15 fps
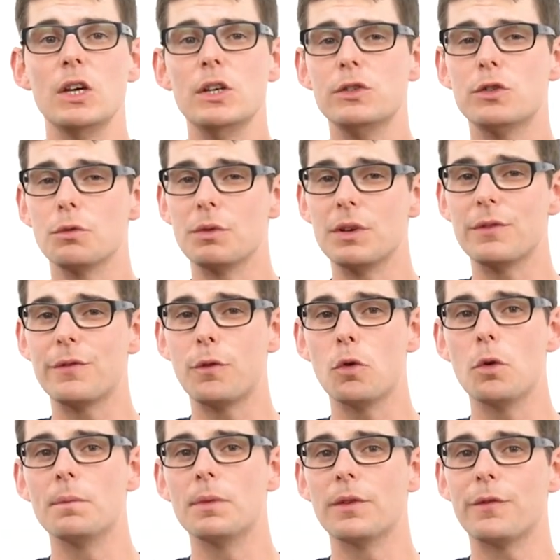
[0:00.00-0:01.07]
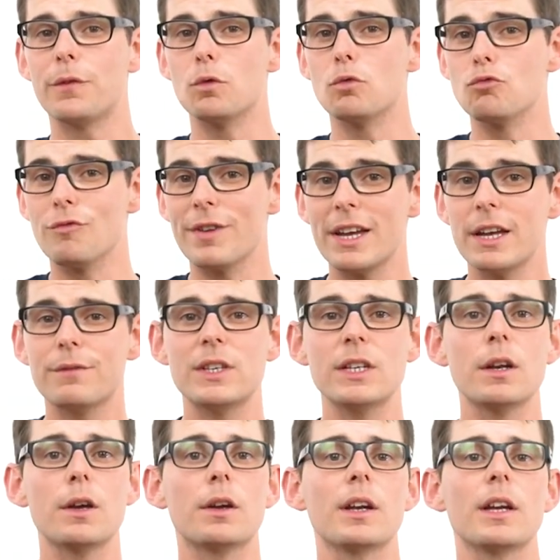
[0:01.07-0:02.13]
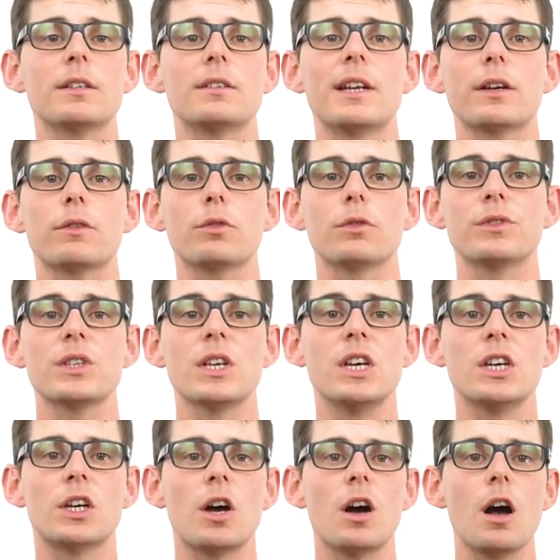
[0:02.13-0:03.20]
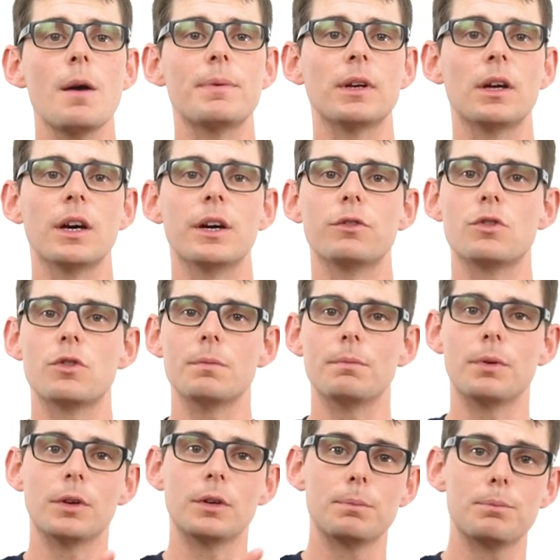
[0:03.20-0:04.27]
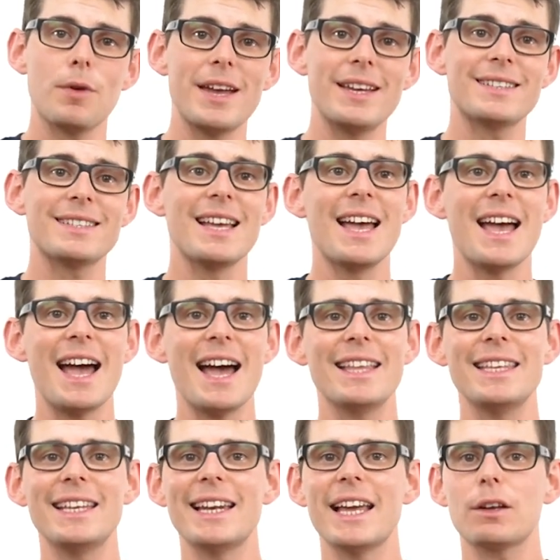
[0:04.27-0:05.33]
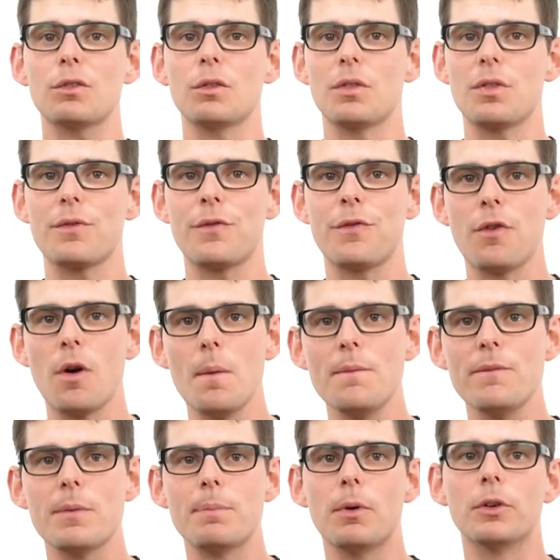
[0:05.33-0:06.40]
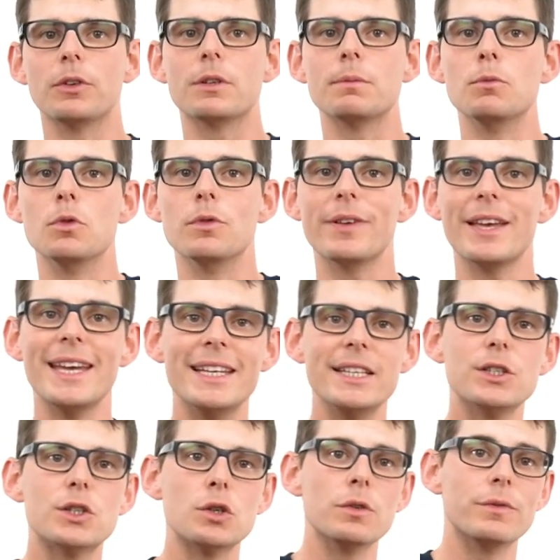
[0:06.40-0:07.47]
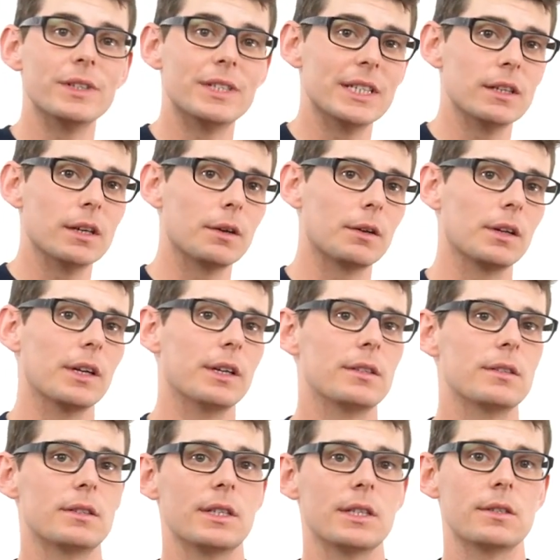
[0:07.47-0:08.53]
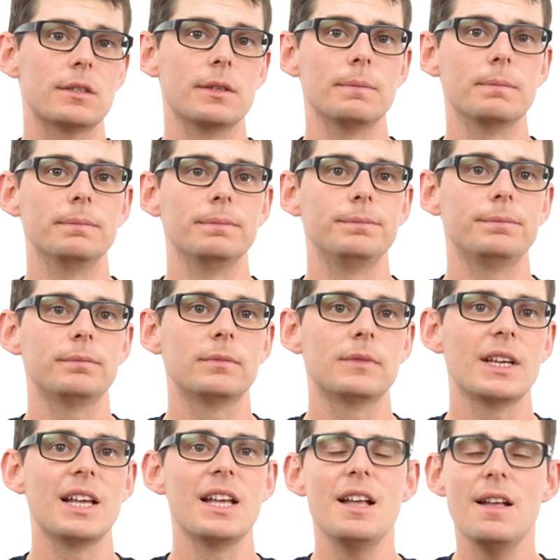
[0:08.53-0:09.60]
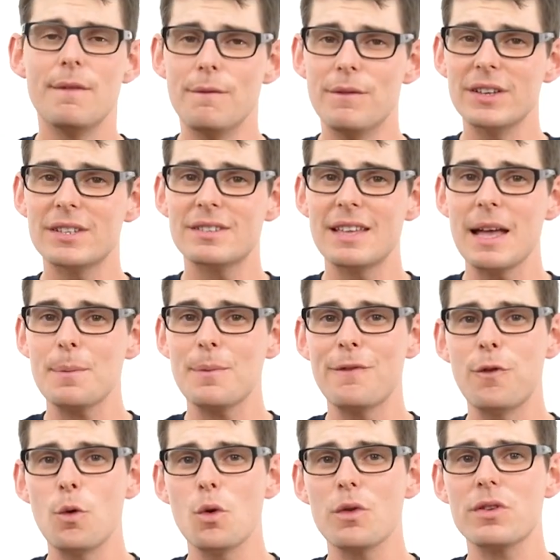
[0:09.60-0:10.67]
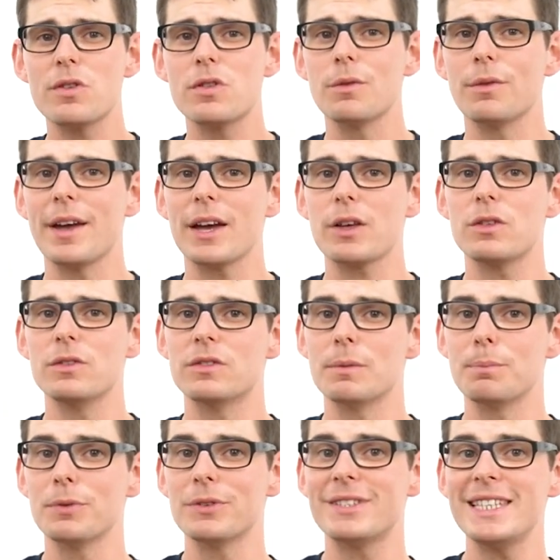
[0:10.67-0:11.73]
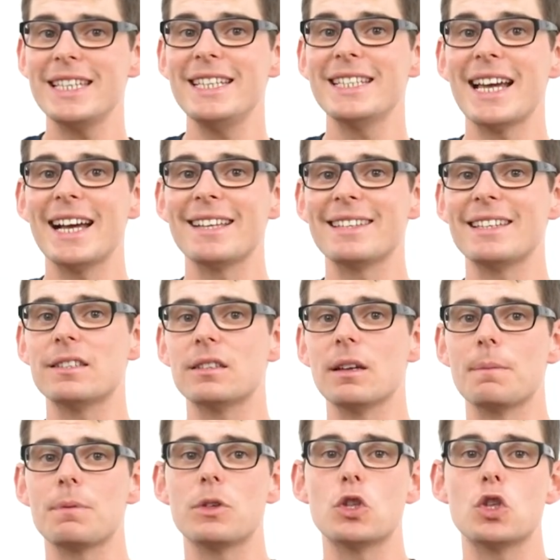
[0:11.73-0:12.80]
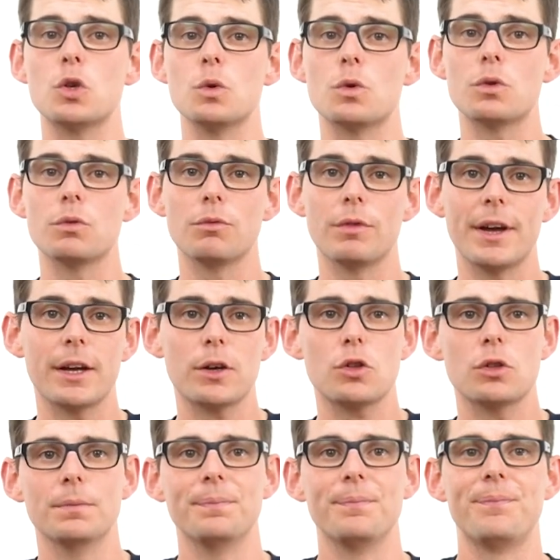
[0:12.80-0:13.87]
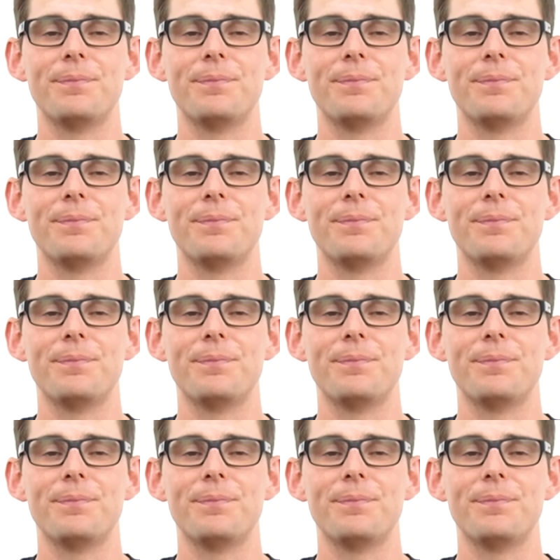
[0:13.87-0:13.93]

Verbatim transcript: To reform the full ring of delocalized electrons, carbon-hydrogen bond breaks and the electrons from the bond move into the delocalized system. This step forces the reaction to proceed as a substitution reaction.